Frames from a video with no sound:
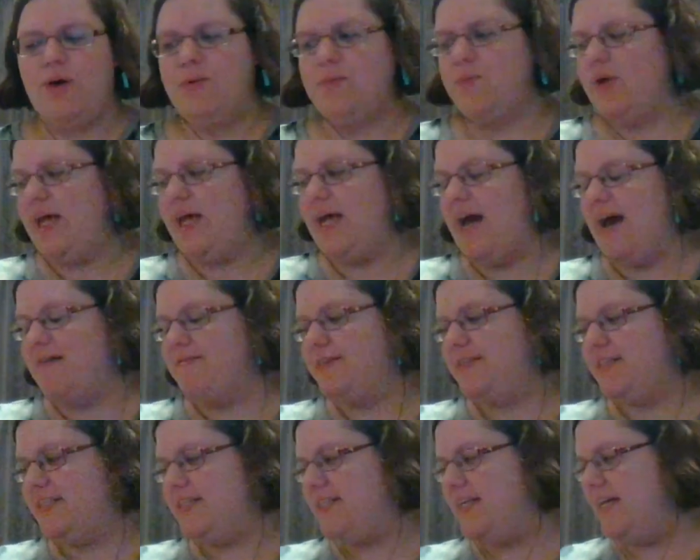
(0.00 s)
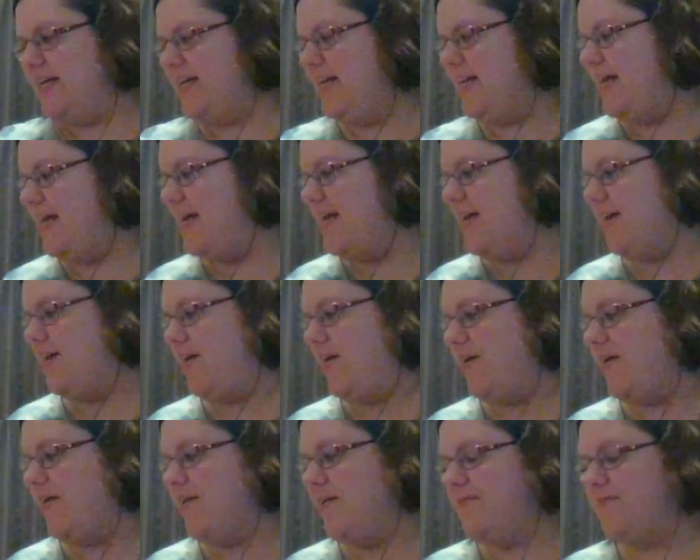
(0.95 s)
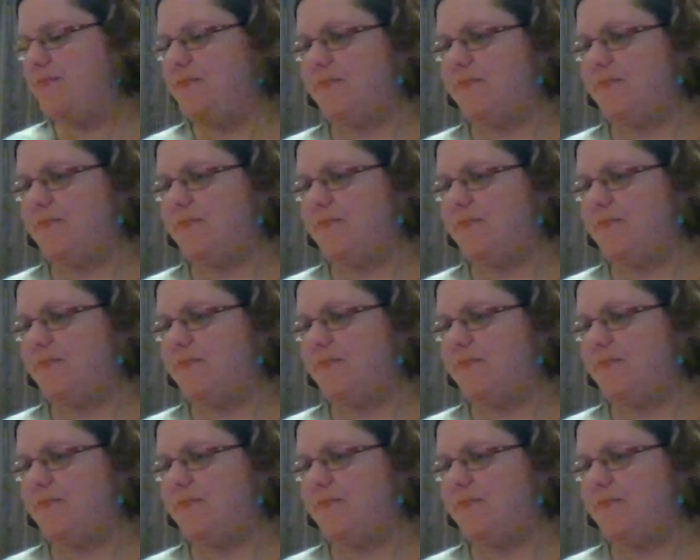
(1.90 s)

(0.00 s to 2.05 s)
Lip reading: we have seen here,